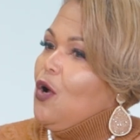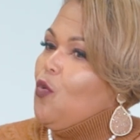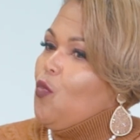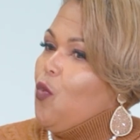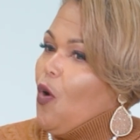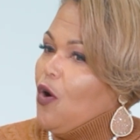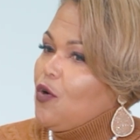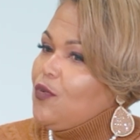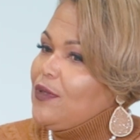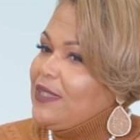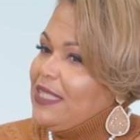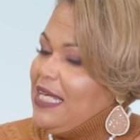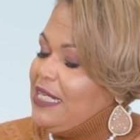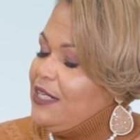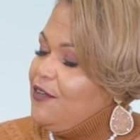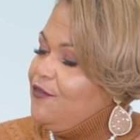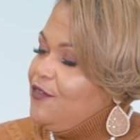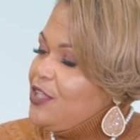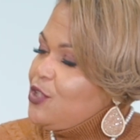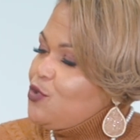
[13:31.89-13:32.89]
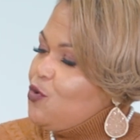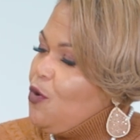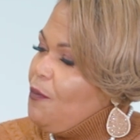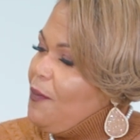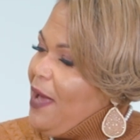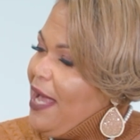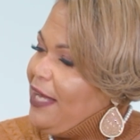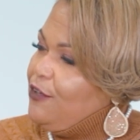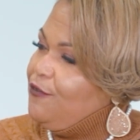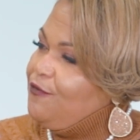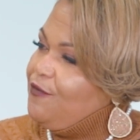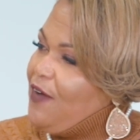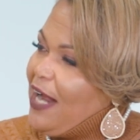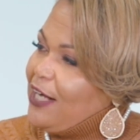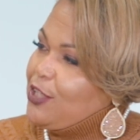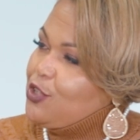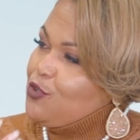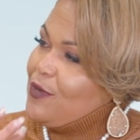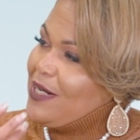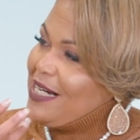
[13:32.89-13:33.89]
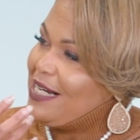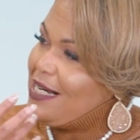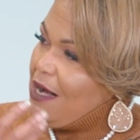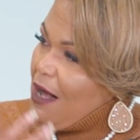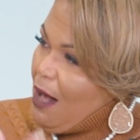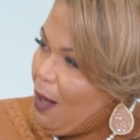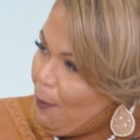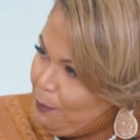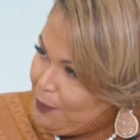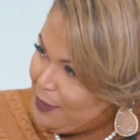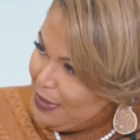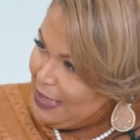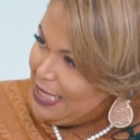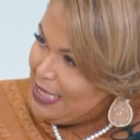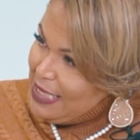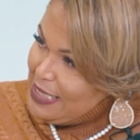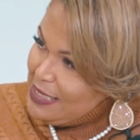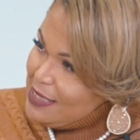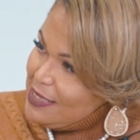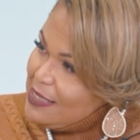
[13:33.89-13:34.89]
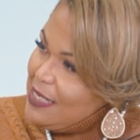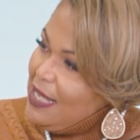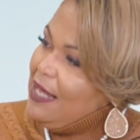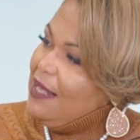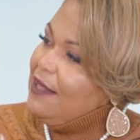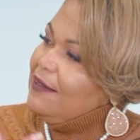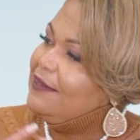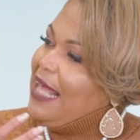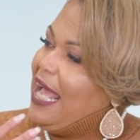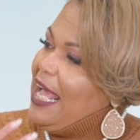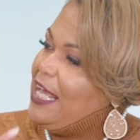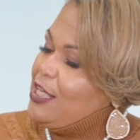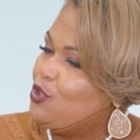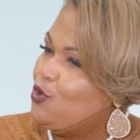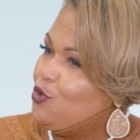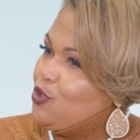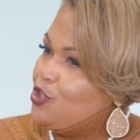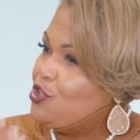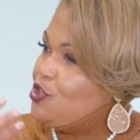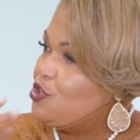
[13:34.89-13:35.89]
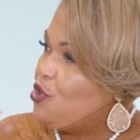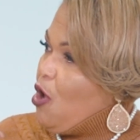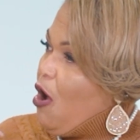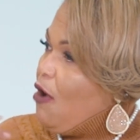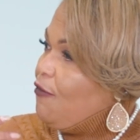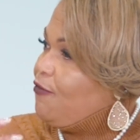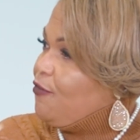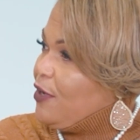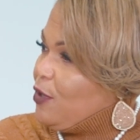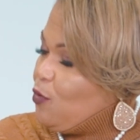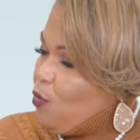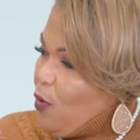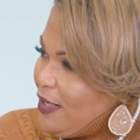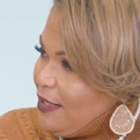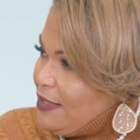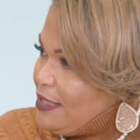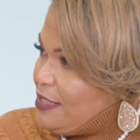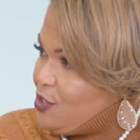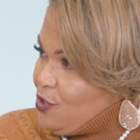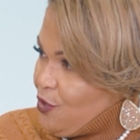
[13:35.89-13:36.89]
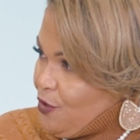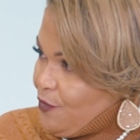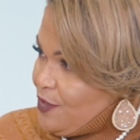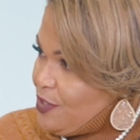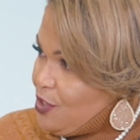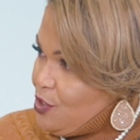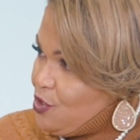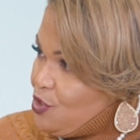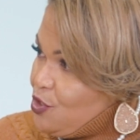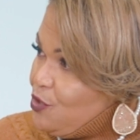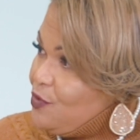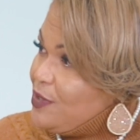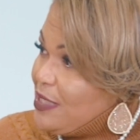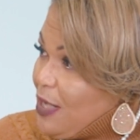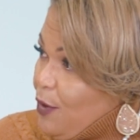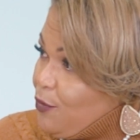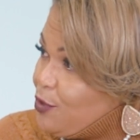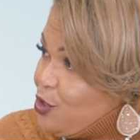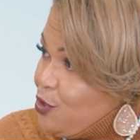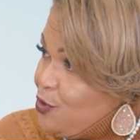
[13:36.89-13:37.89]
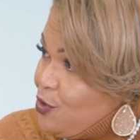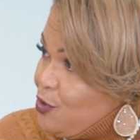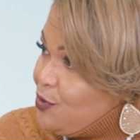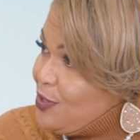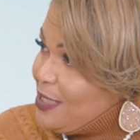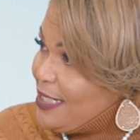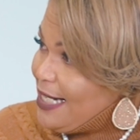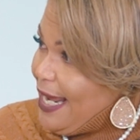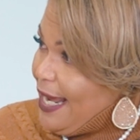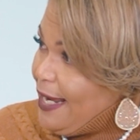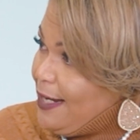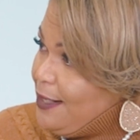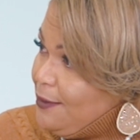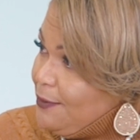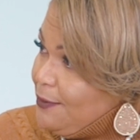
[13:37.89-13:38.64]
work with individual manufacturing companies that you're just offering one of these services to? Is that what you do today?